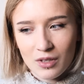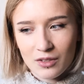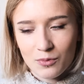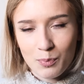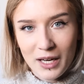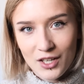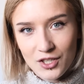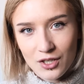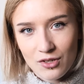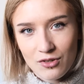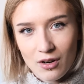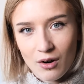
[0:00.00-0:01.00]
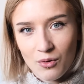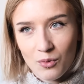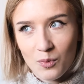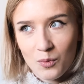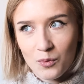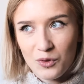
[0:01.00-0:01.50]
that pictures are
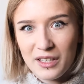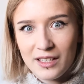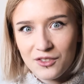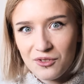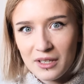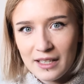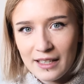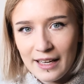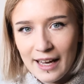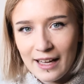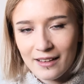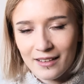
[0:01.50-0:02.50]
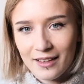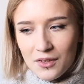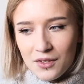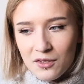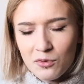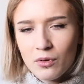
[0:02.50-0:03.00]
really tricky and
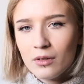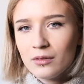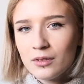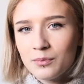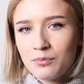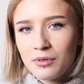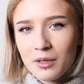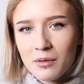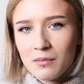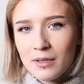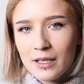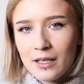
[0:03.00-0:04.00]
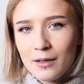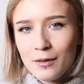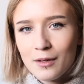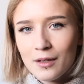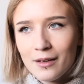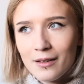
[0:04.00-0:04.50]
you won't probably
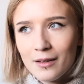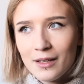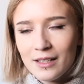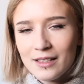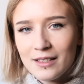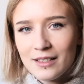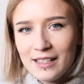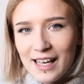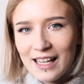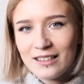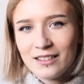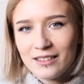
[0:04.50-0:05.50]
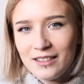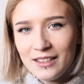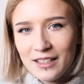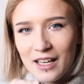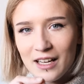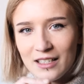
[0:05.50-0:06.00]
get
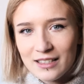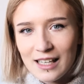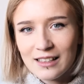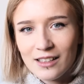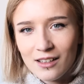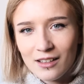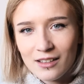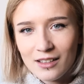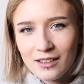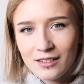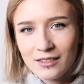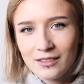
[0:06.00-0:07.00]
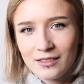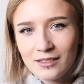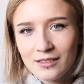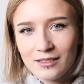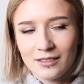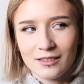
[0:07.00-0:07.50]
the exact color
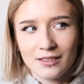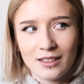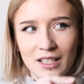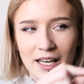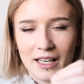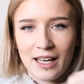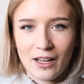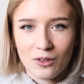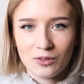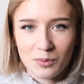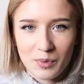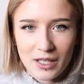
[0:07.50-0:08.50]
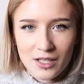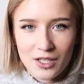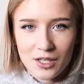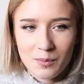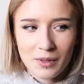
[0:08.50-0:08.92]
like on the picture